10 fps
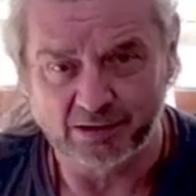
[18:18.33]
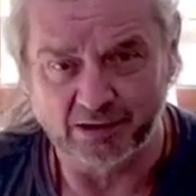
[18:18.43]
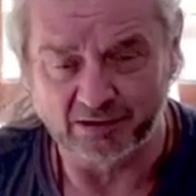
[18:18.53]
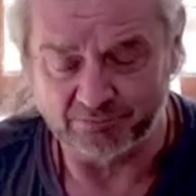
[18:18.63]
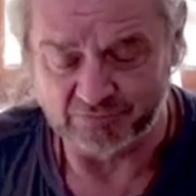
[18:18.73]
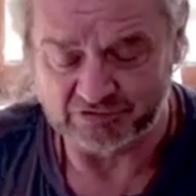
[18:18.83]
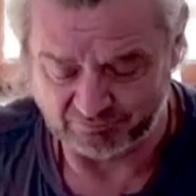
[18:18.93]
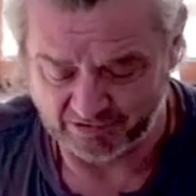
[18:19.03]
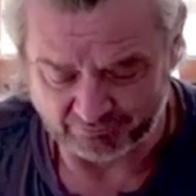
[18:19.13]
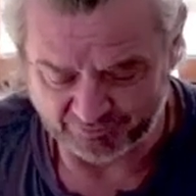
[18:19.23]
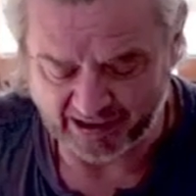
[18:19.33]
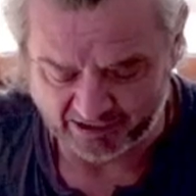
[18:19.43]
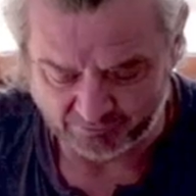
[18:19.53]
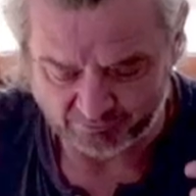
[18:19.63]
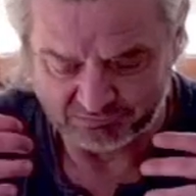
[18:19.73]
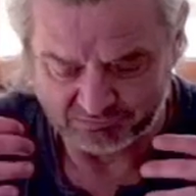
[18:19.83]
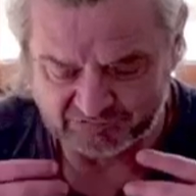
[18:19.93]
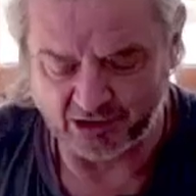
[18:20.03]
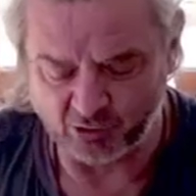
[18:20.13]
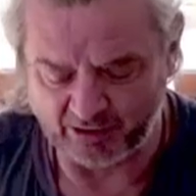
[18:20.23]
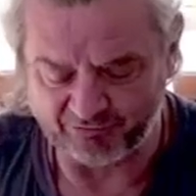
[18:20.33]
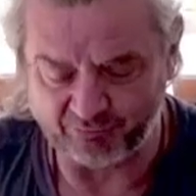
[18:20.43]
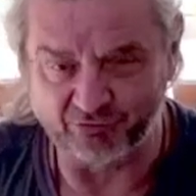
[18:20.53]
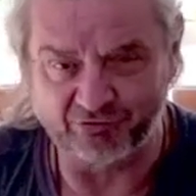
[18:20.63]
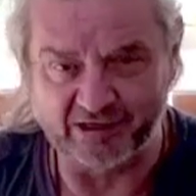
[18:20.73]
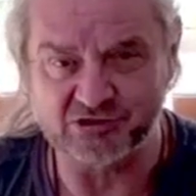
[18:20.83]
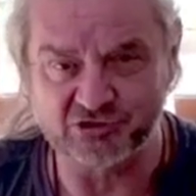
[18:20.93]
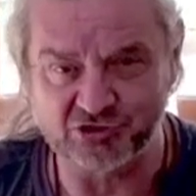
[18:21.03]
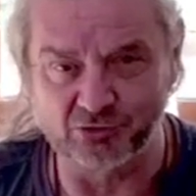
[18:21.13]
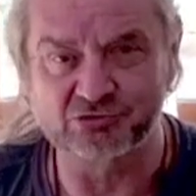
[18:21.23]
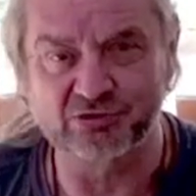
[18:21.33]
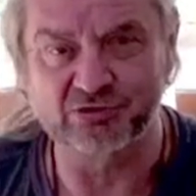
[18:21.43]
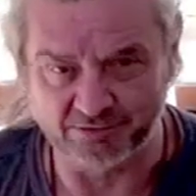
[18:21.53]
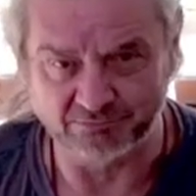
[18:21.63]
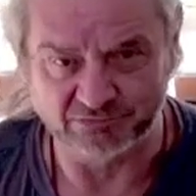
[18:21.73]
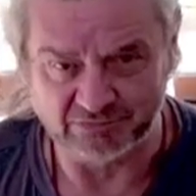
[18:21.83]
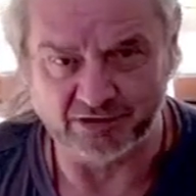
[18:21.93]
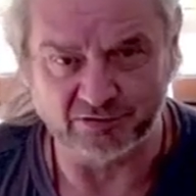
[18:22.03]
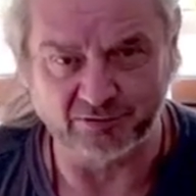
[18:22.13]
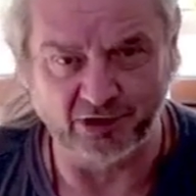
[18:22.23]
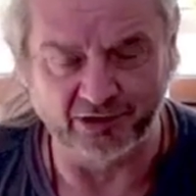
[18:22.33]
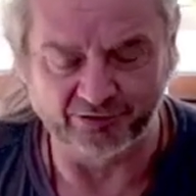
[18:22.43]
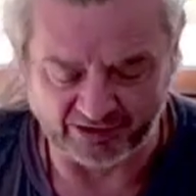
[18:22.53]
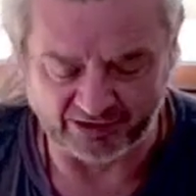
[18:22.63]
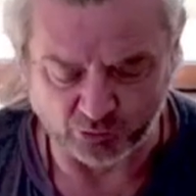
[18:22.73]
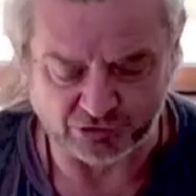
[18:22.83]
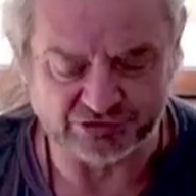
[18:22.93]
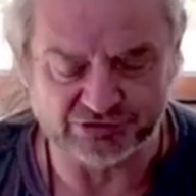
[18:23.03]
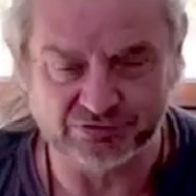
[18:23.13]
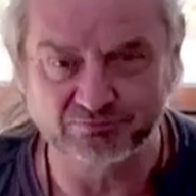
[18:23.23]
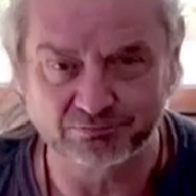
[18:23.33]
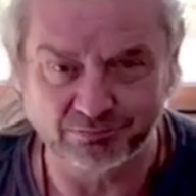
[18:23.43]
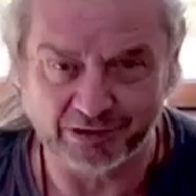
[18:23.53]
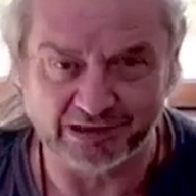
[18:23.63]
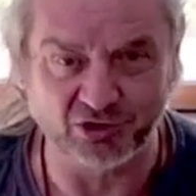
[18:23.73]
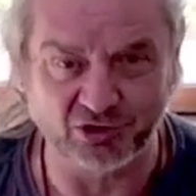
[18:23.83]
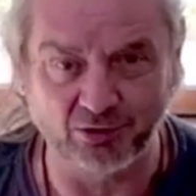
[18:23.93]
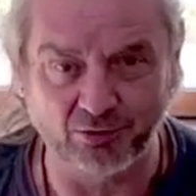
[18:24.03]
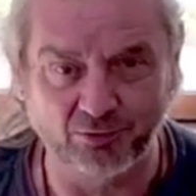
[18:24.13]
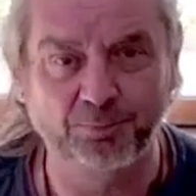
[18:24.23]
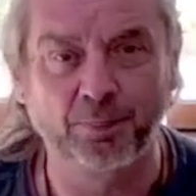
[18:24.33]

Down away from your face and shoulders and then and kind of inwards into you.